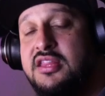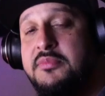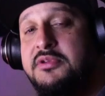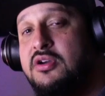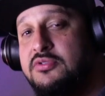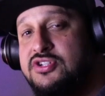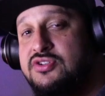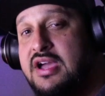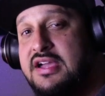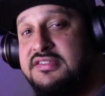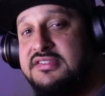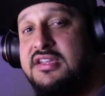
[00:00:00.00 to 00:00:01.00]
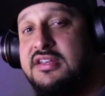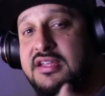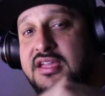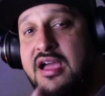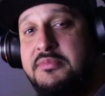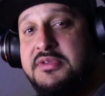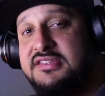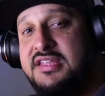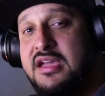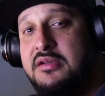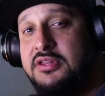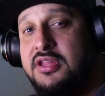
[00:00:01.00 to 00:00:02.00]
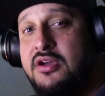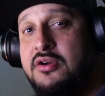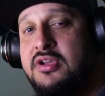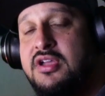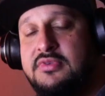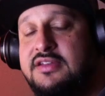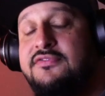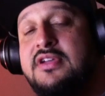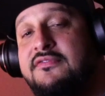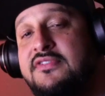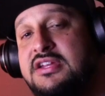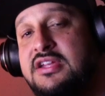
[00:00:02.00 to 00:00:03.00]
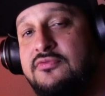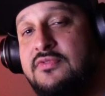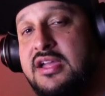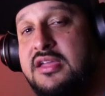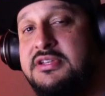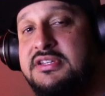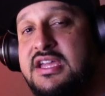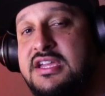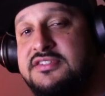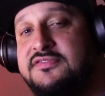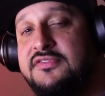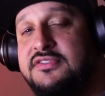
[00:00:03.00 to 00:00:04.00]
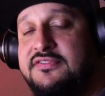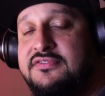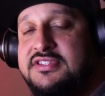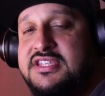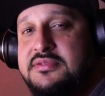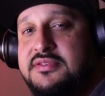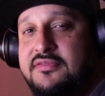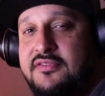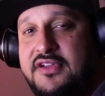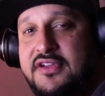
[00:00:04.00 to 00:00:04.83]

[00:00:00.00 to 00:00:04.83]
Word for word: Let me know what you guys think in the comments down below. And if you have any other recommendations for different types of